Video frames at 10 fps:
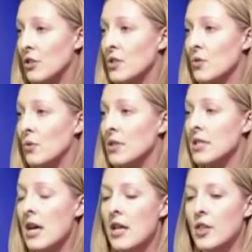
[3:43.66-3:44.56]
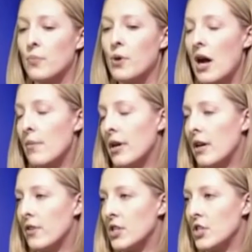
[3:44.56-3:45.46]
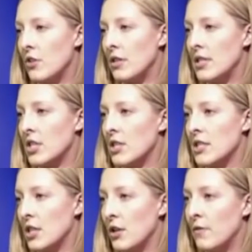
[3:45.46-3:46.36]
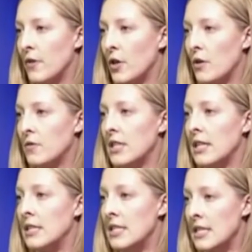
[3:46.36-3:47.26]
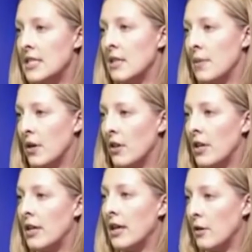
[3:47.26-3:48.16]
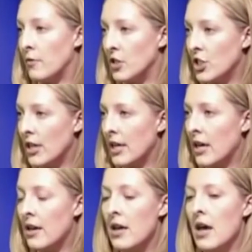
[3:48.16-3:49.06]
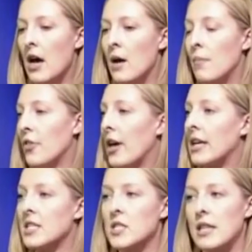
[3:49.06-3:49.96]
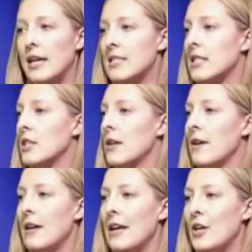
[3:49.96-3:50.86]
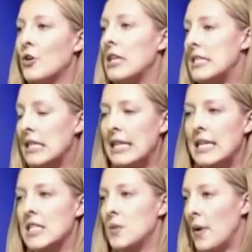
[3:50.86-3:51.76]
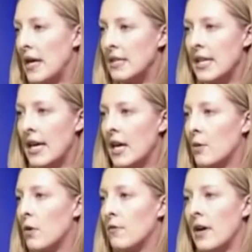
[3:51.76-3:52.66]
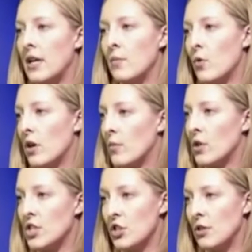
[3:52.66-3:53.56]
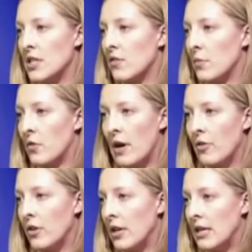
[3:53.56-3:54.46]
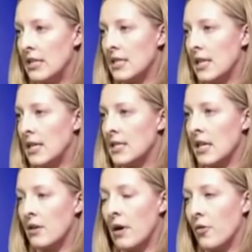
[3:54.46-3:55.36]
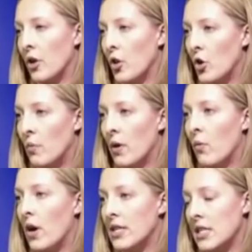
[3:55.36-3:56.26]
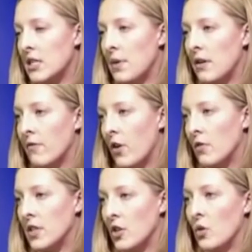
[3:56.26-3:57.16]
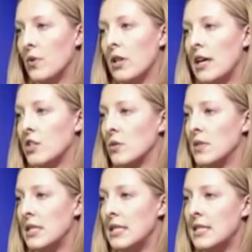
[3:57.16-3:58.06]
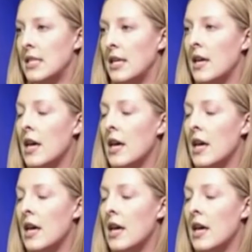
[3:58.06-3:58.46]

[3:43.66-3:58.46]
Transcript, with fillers: schools. The primary of our students are still involved in DC, Maryland, and Virginia, um, but that, that is increasingly expanding and we're finding more and more students from around the United States and around the globe are wanting to be involved in Global Classrooms DC